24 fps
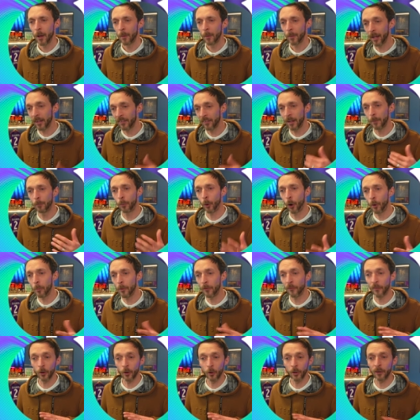But let's say
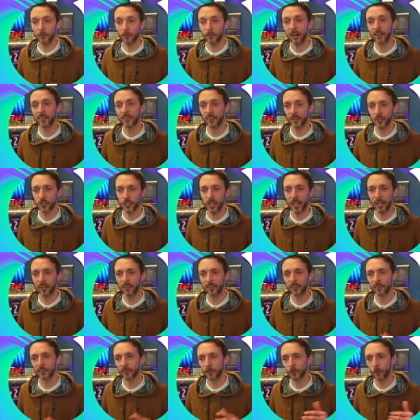Bournemouth are going to fancy their
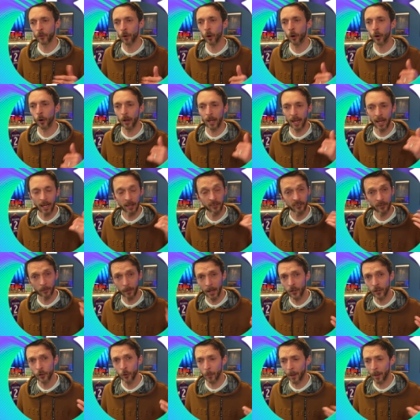chances. They've got uh,
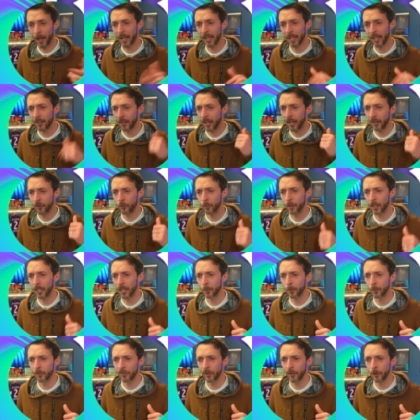Semenyo back in. Last week
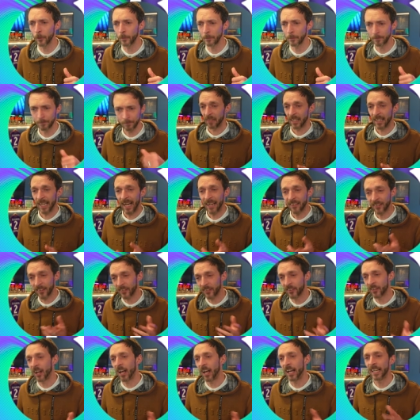he was out. And guys like
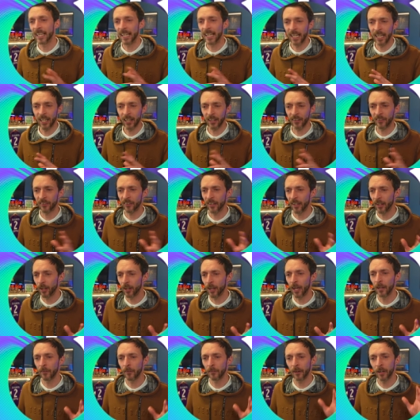Solanke, Christie,
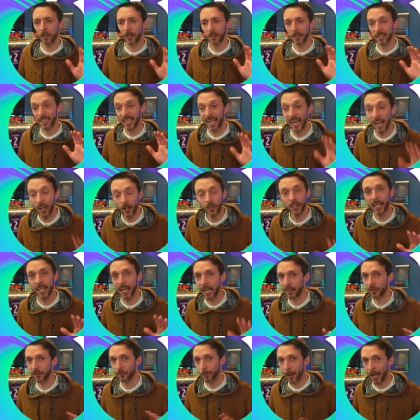Cliver,
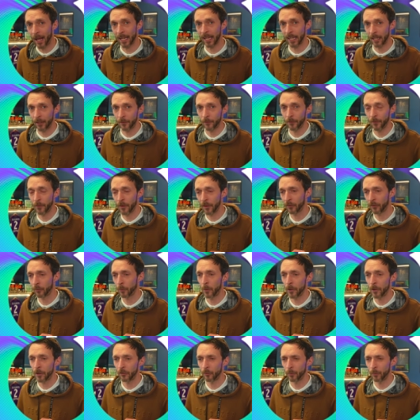Kerkez back in for this
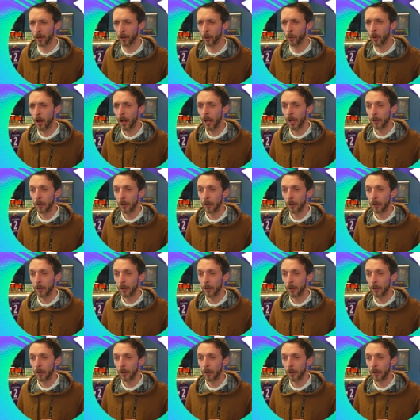one as well.